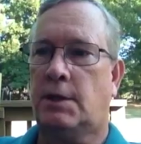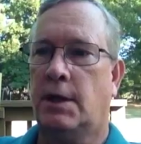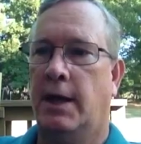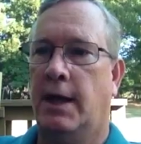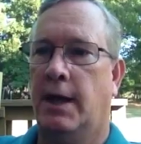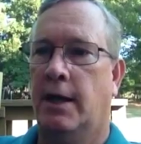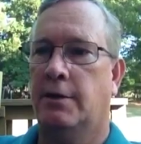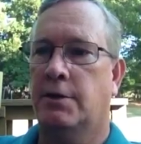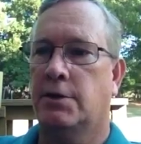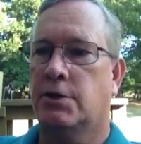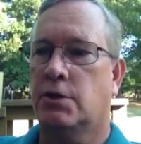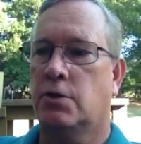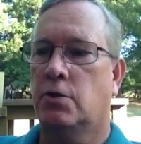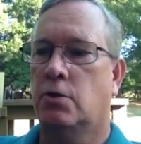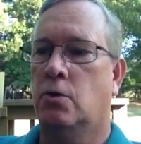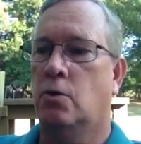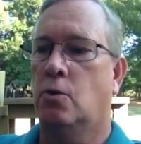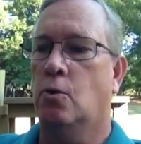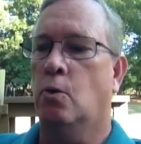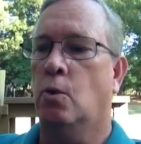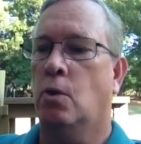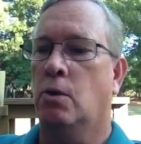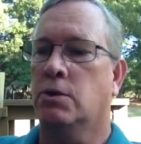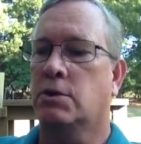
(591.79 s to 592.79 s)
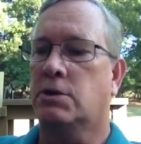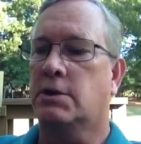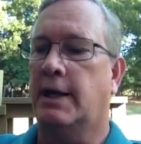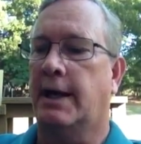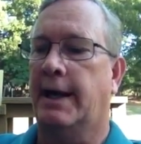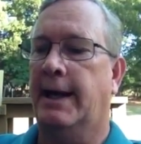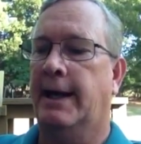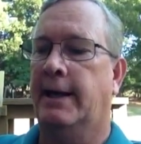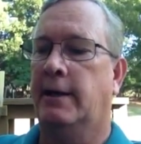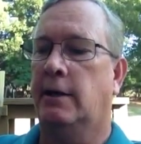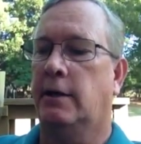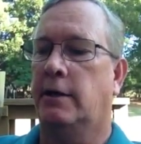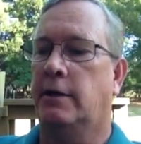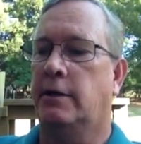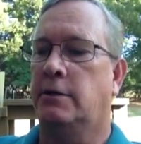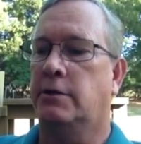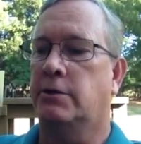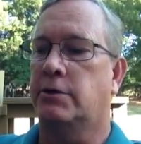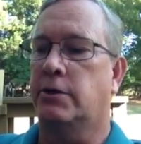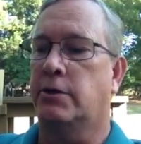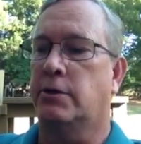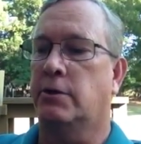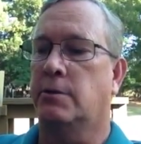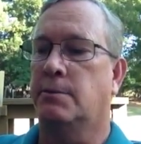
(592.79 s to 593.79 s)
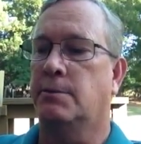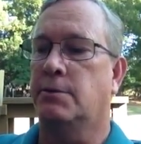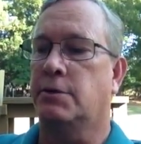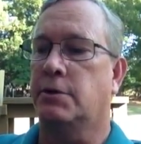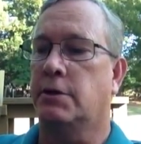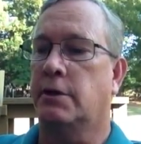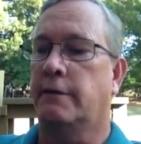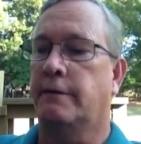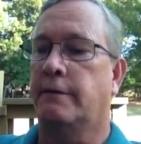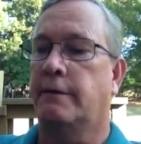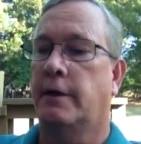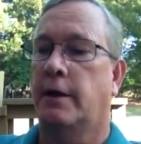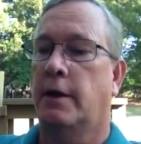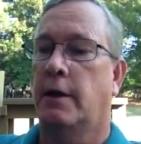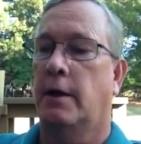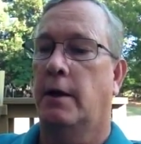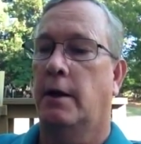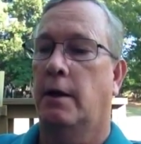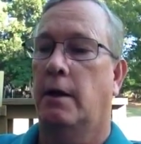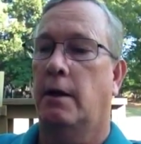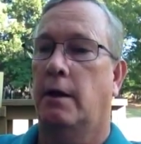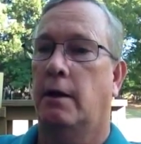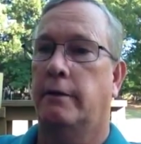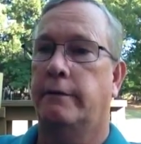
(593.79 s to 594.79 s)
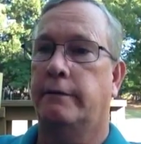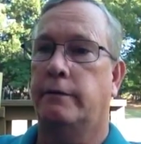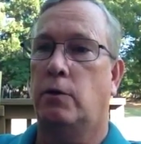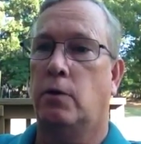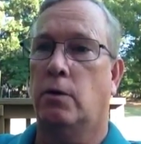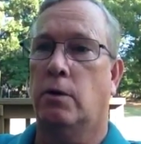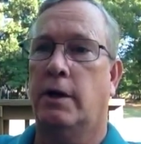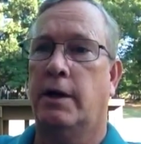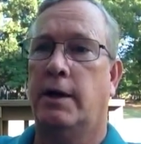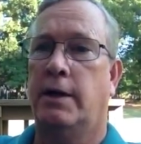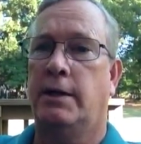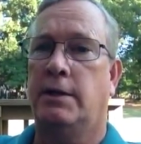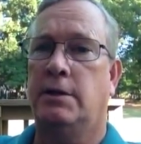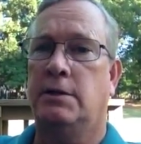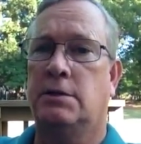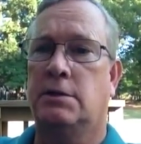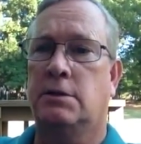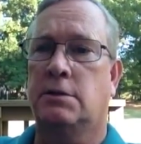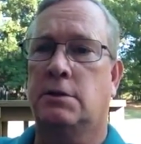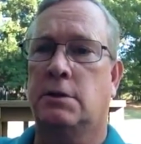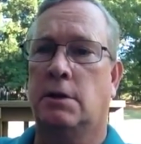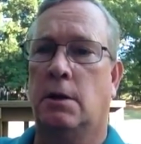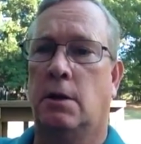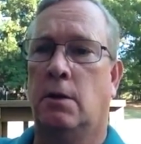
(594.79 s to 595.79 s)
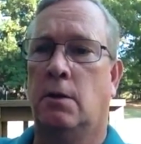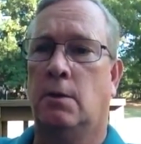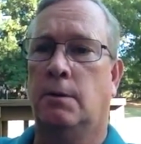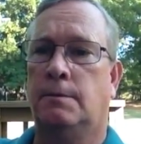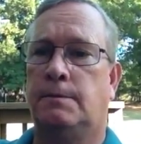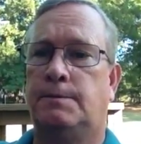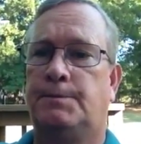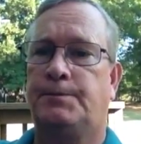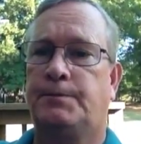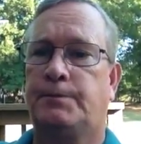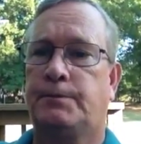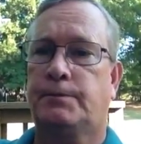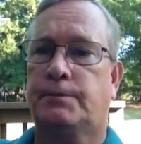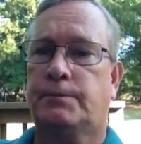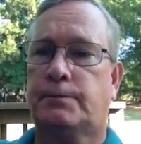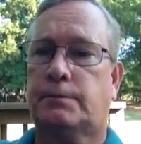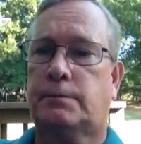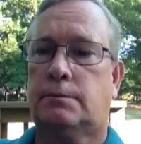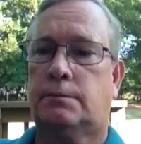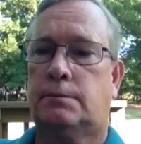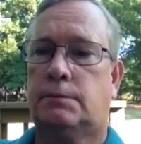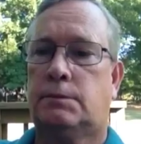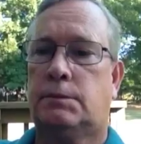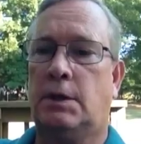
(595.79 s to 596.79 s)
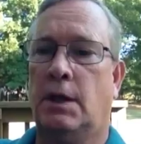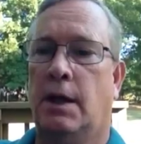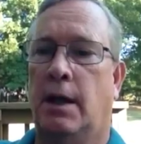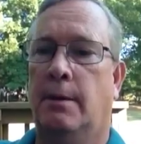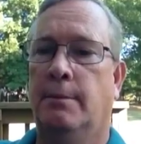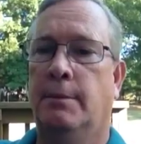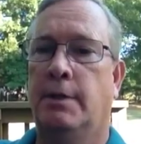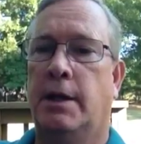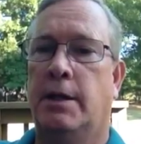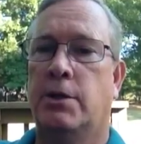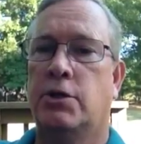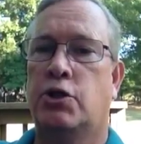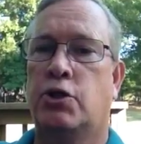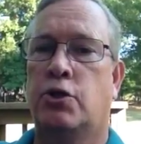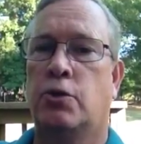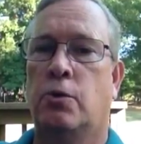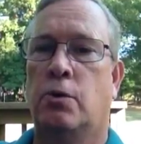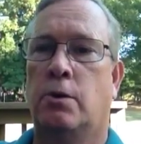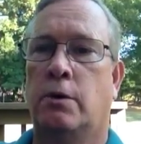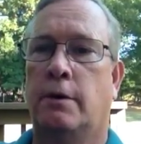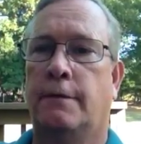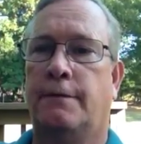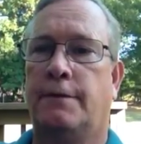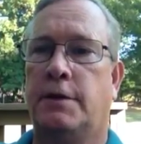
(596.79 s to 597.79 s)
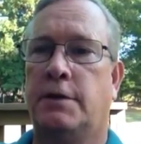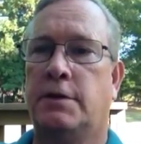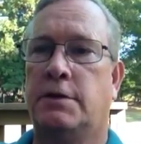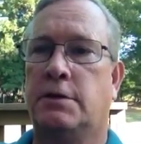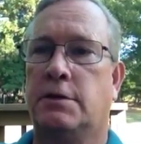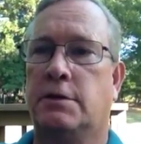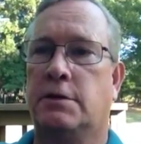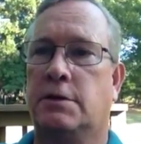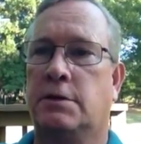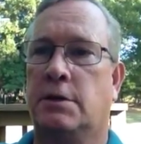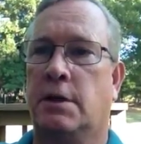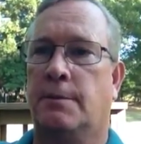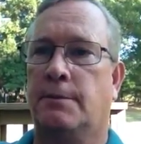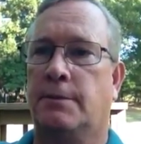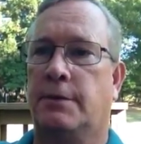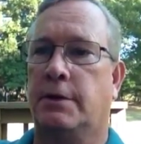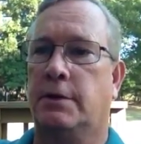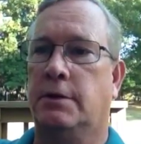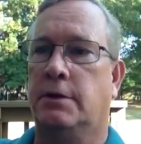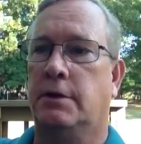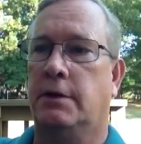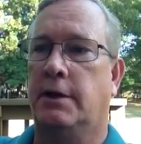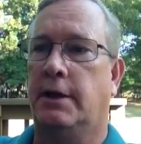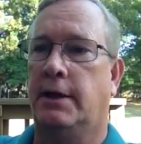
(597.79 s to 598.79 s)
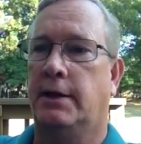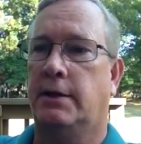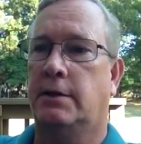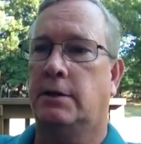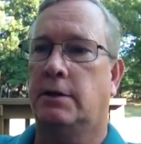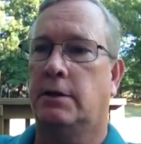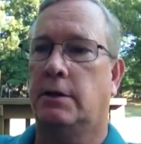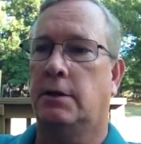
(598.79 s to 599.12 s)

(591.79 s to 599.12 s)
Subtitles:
how the school wants to handle it in terms of of grades. So I'm not sure if this is something that